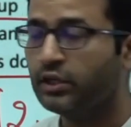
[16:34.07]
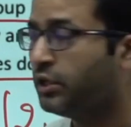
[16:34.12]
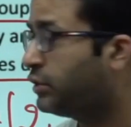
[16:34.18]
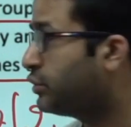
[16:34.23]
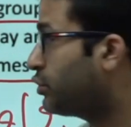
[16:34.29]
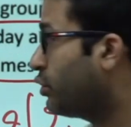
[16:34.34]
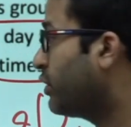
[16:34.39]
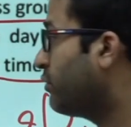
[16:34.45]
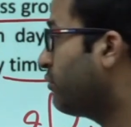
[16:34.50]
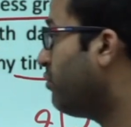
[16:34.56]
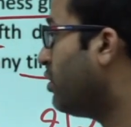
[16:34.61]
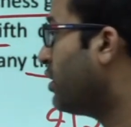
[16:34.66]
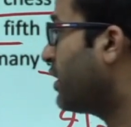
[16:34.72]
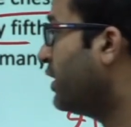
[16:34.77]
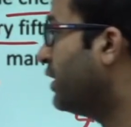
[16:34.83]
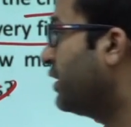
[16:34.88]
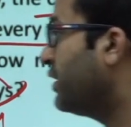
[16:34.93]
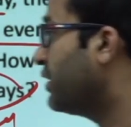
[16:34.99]
So in
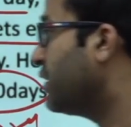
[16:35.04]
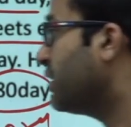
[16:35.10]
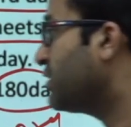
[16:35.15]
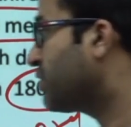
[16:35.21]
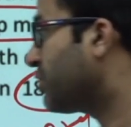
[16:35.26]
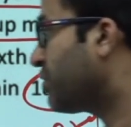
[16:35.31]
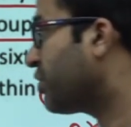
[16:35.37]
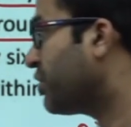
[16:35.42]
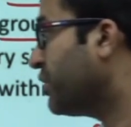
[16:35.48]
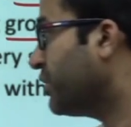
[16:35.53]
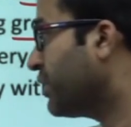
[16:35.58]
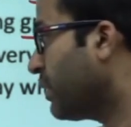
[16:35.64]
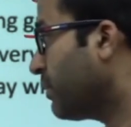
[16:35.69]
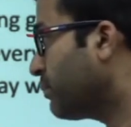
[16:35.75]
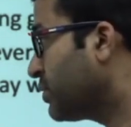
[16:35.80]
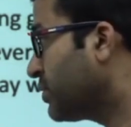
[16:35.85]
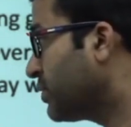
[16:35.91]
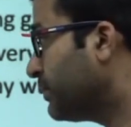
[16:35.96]
180 days 3
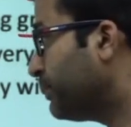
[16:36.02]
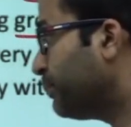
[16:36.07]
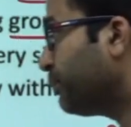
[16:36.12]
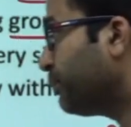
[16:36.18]
times.